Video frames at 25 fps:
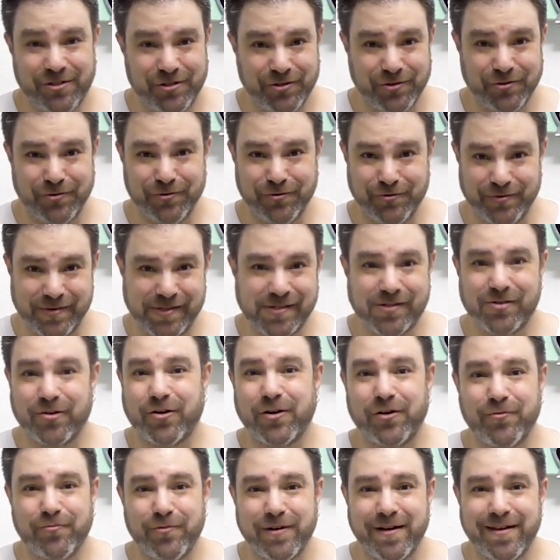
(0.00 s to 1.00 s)
to
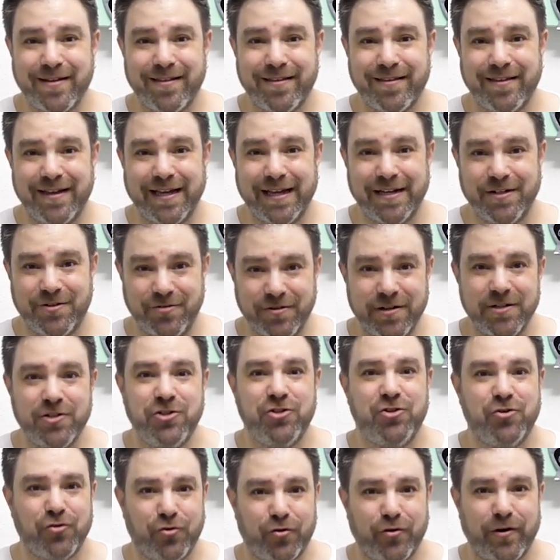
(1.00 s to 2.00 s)
start with and to
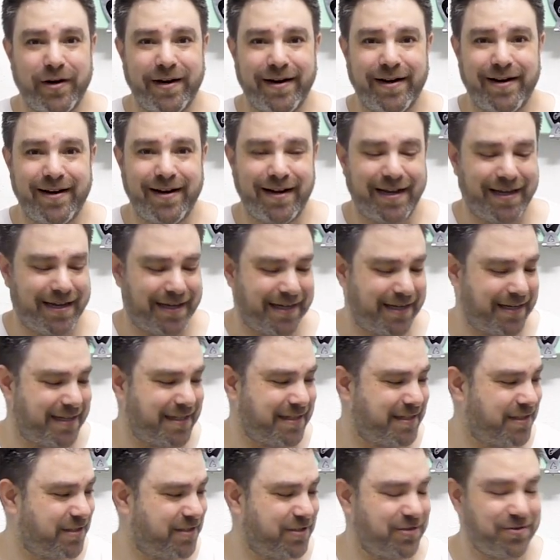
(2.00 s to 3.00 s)
enjoy
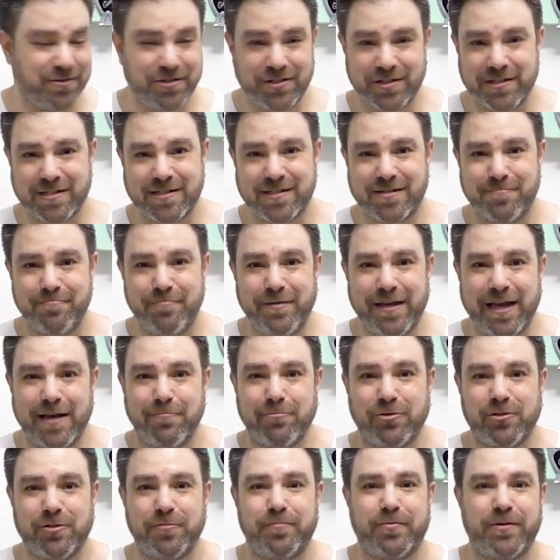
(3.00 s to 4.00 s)
and to just be
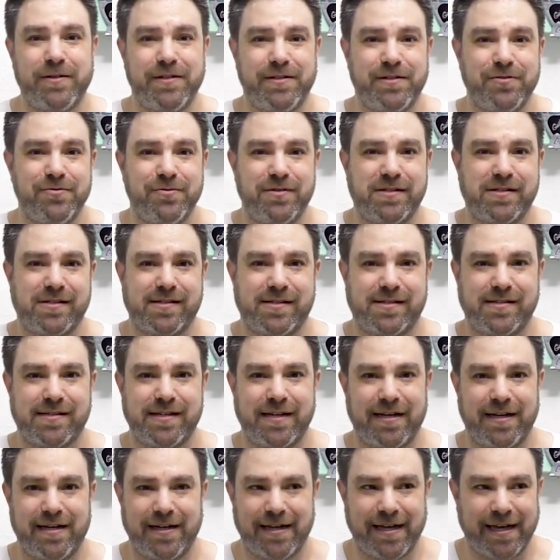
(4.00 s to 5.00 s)
able to
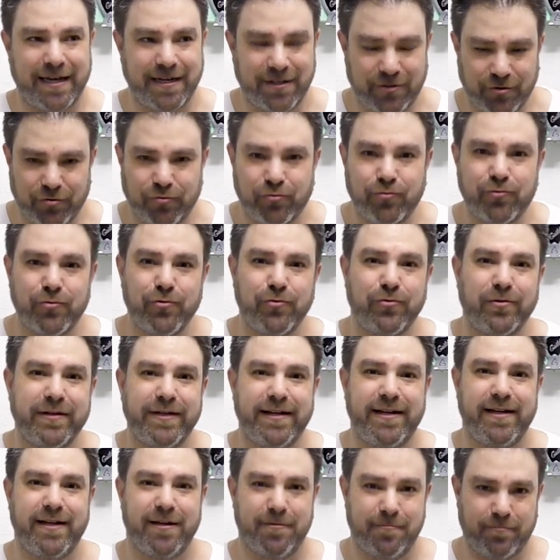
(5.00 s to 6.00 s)
produce a
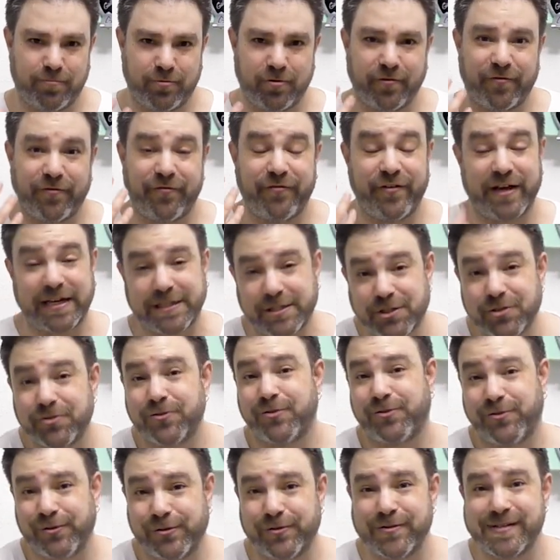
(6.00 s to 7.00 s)
truly
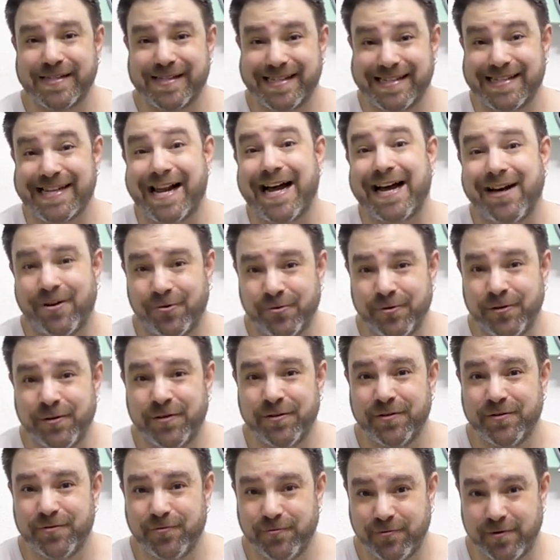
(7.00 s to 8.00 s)
professional
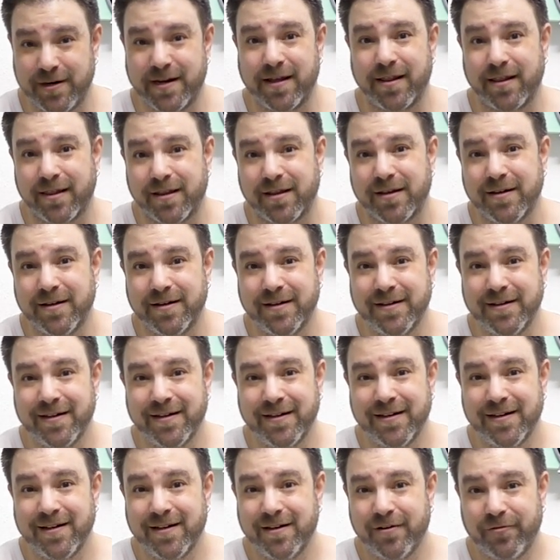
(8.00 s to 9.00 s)
sound with
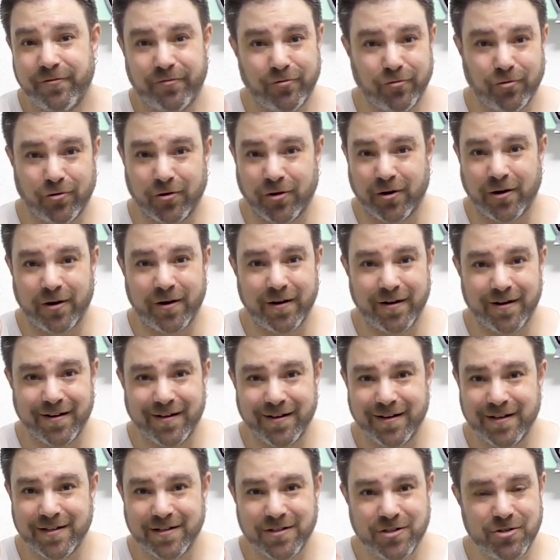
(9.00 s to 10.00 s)
for
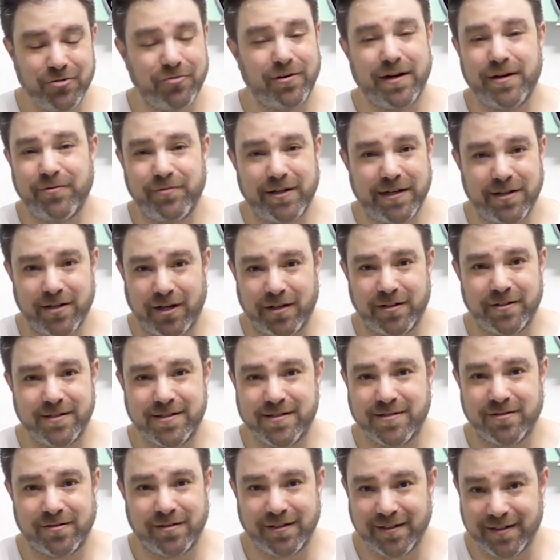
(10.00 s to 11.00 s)
two hundred
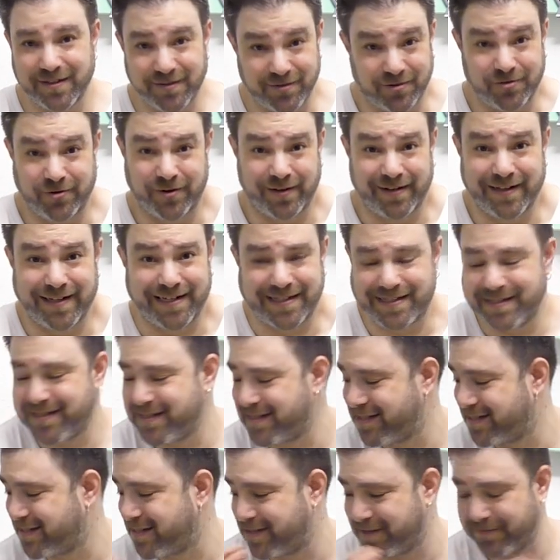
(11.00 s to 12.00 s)
dollars or, or
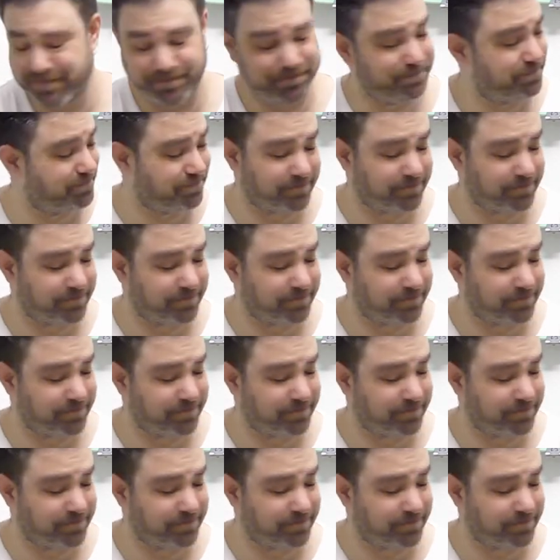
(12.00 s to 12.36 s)
less,